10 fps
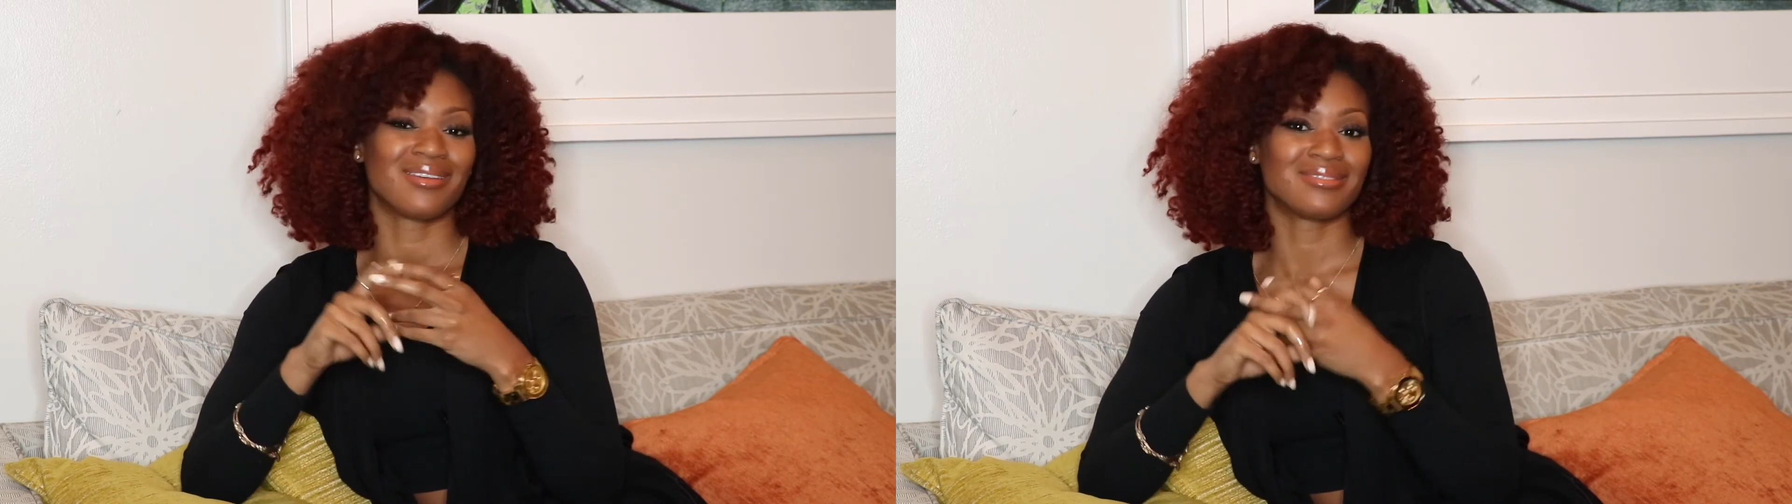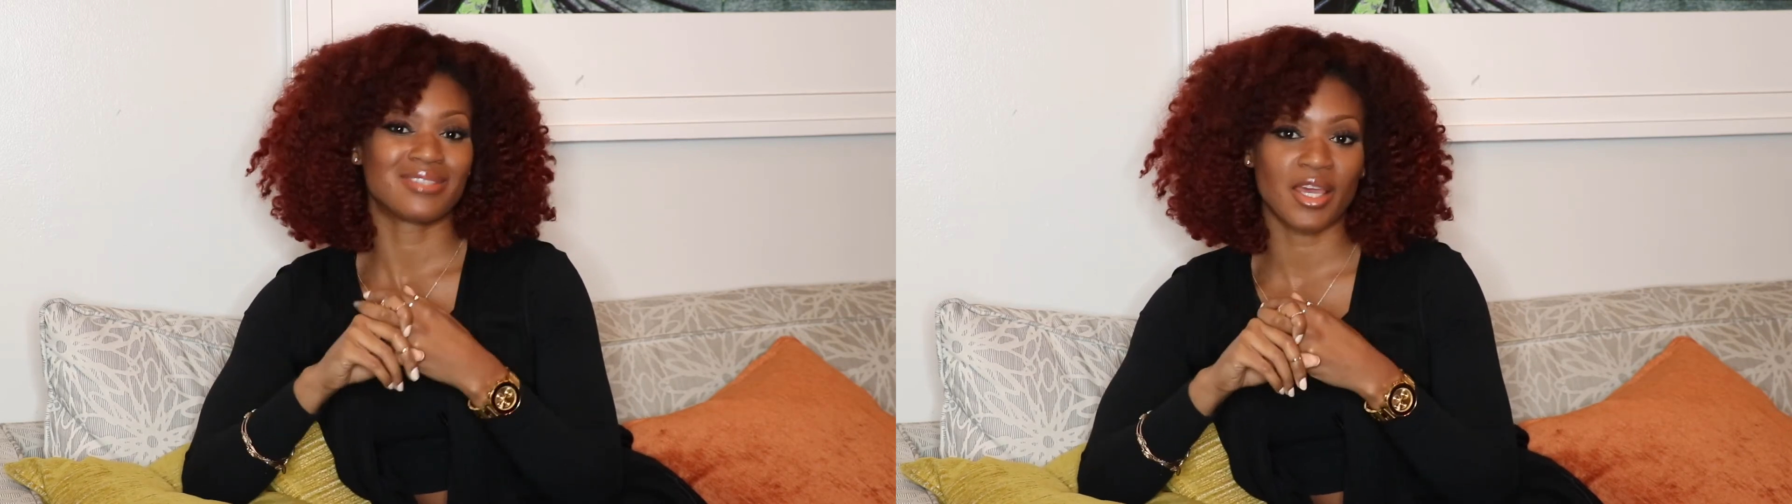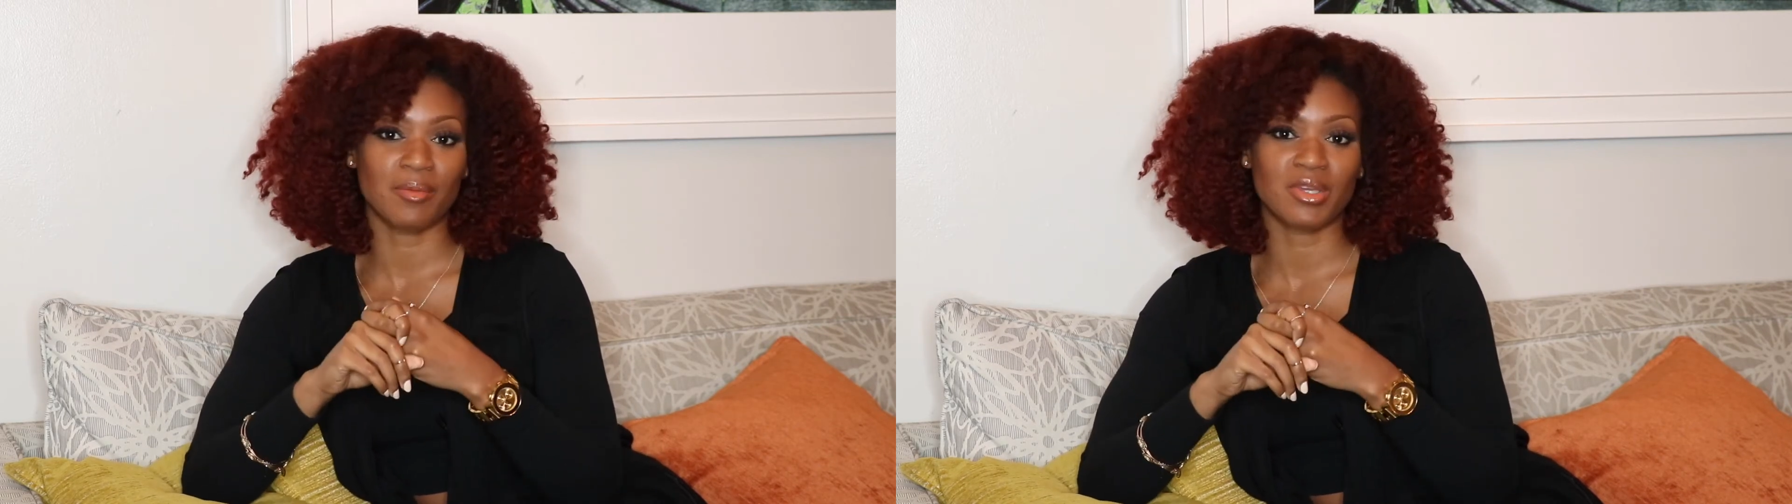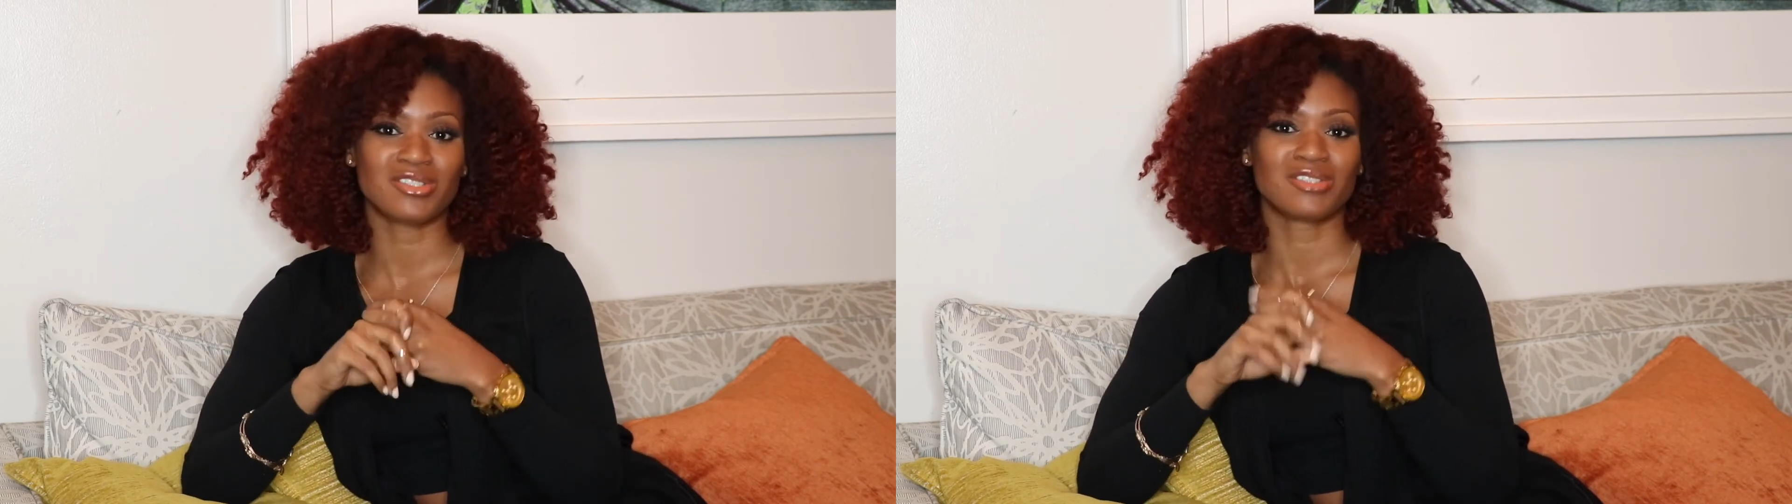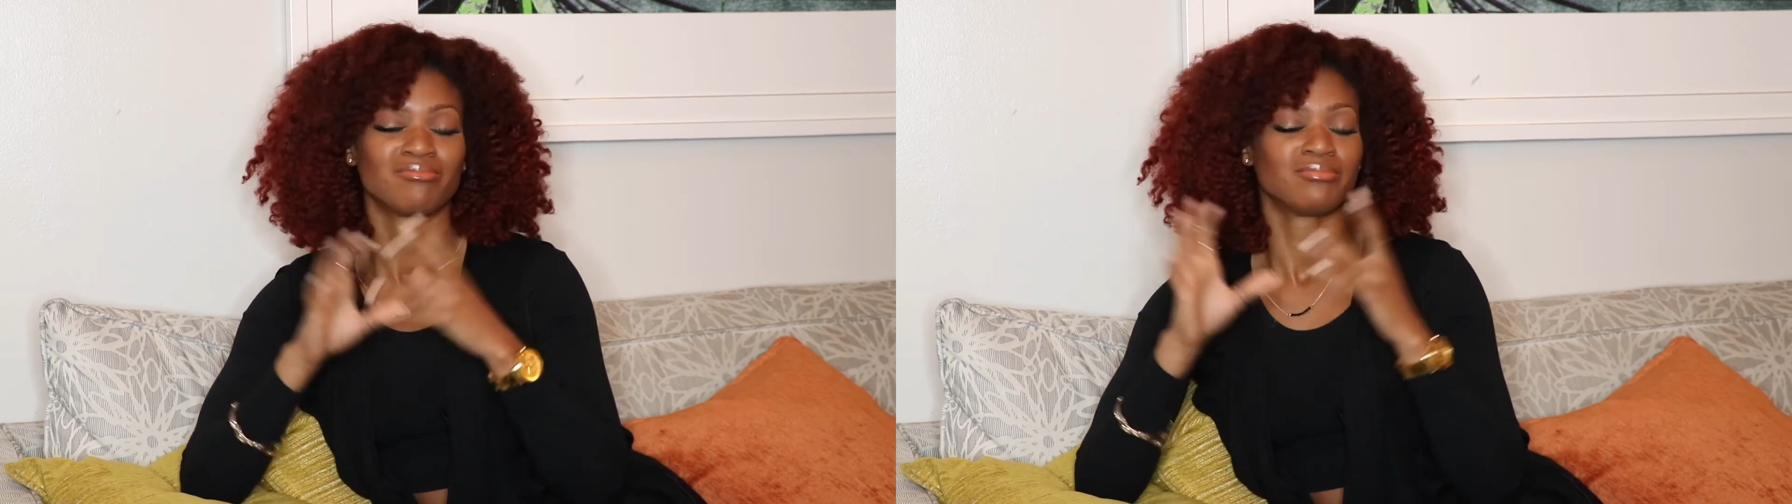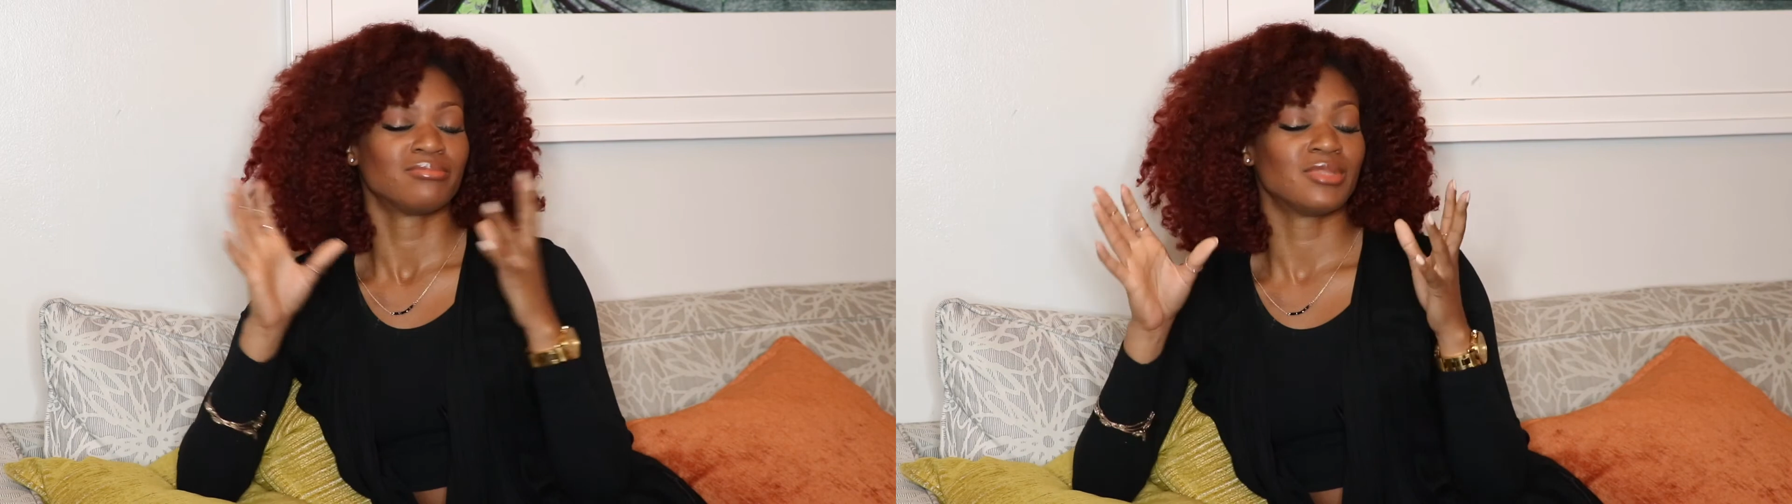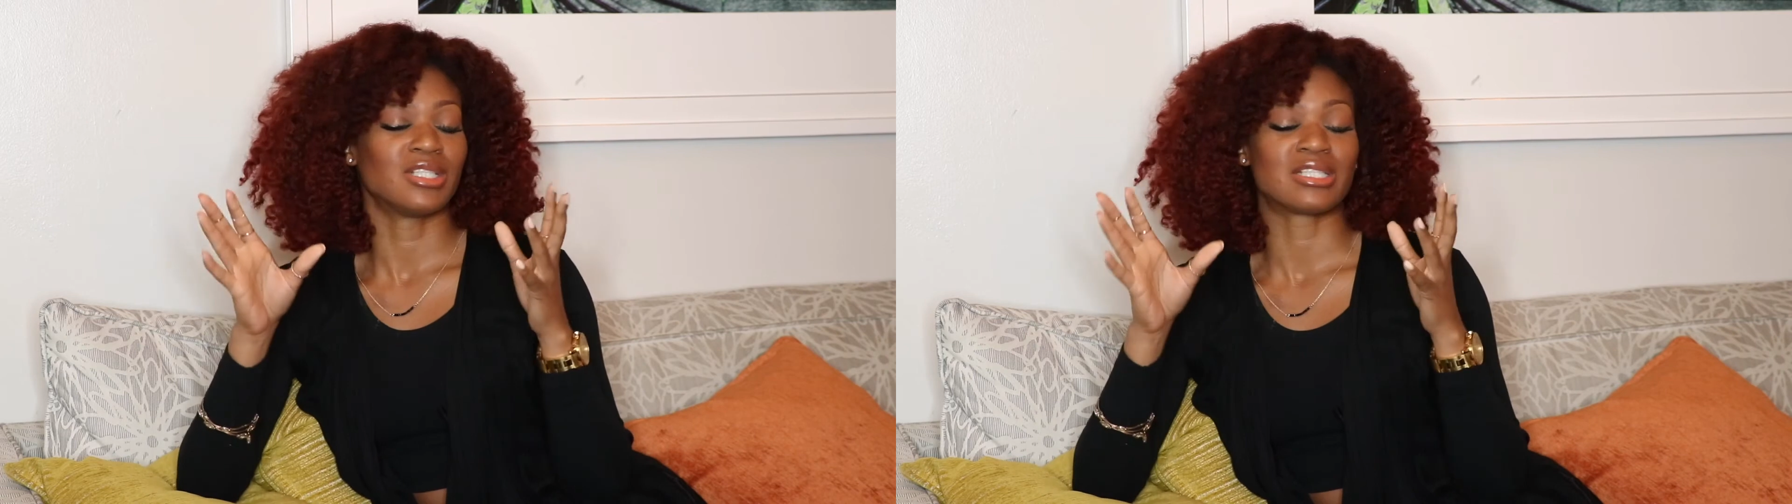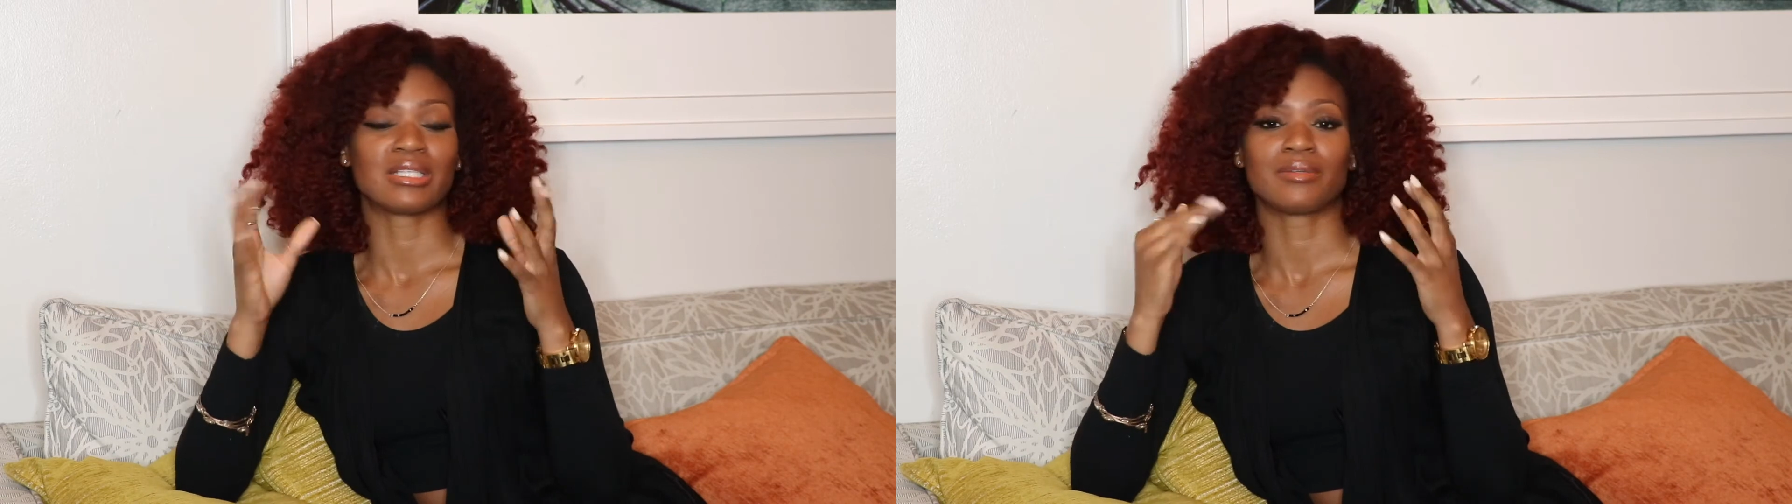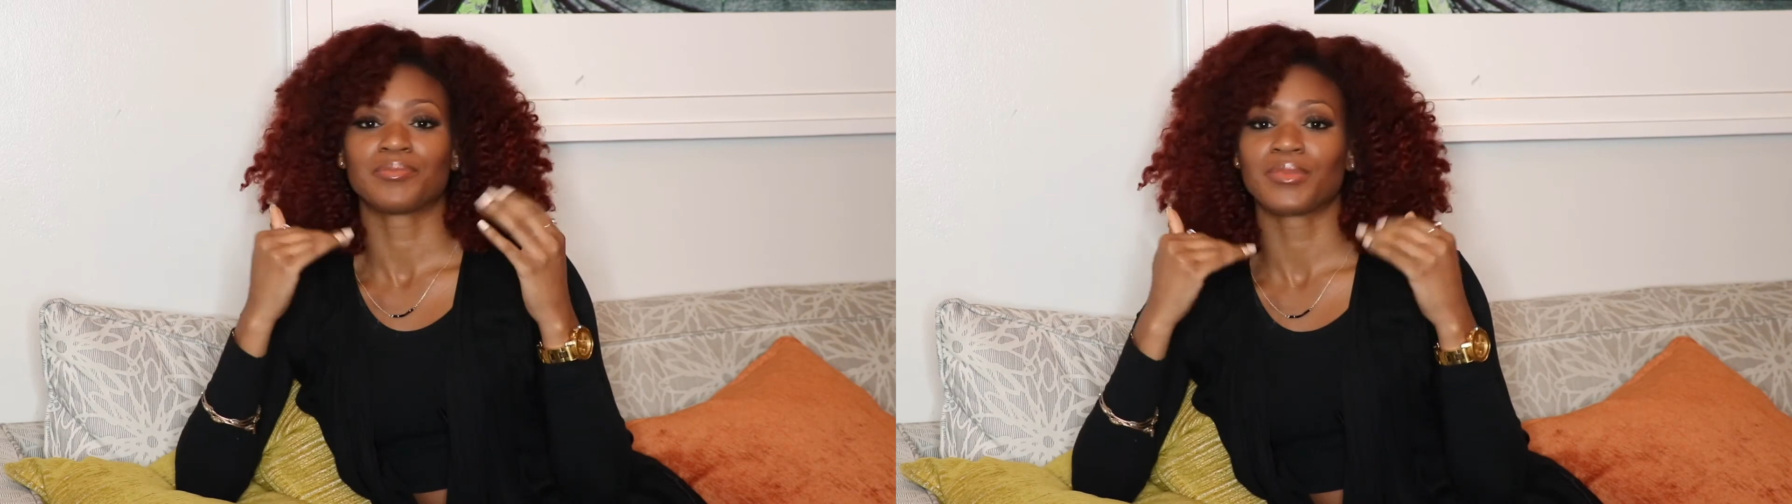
damaged. Listen,